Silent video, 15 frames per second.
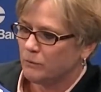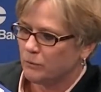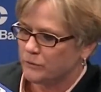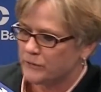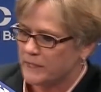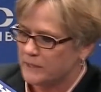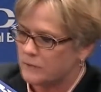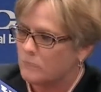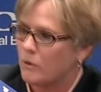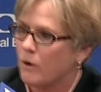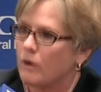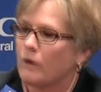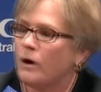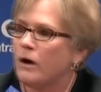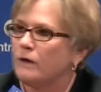we'll take
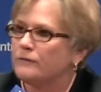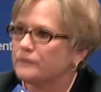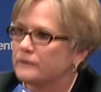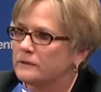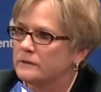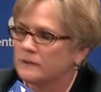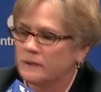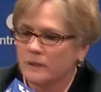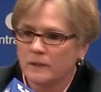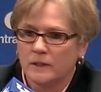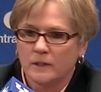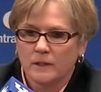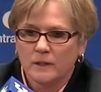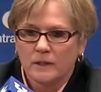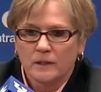tomorrow off and,
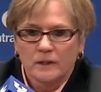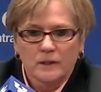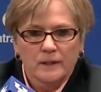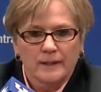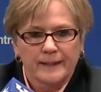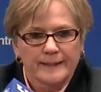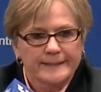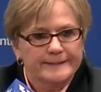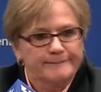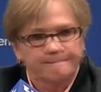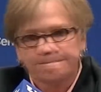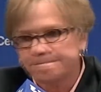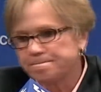uh,